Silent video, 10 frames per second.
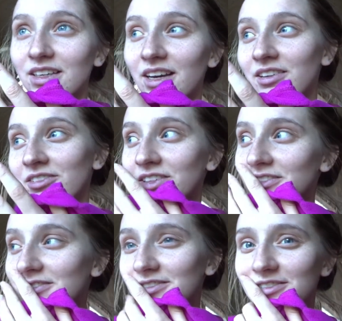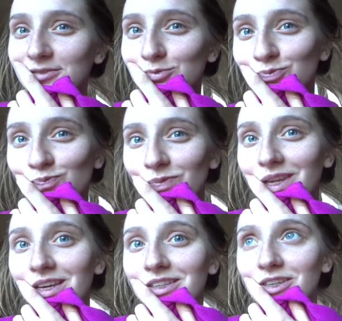I don't know.
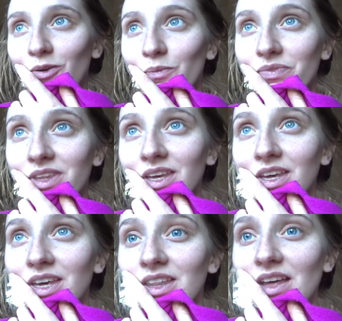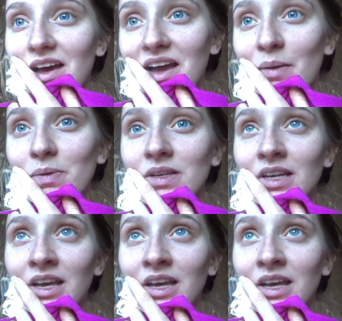So that happened.